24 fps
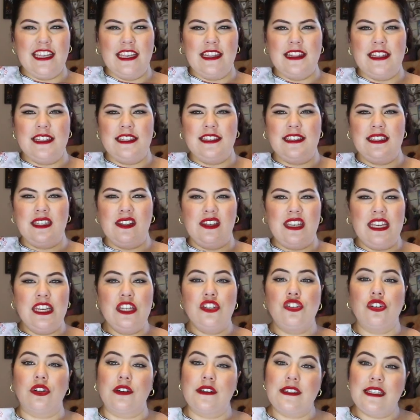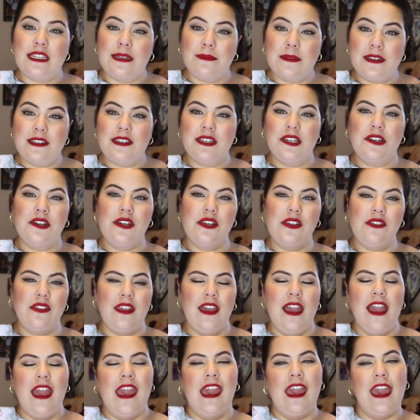like this silky jersey material,
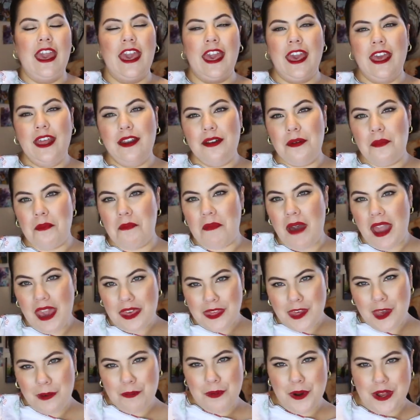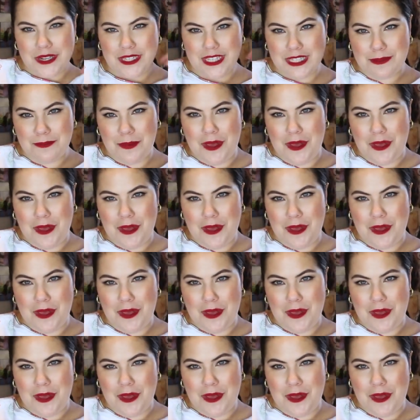and my thought process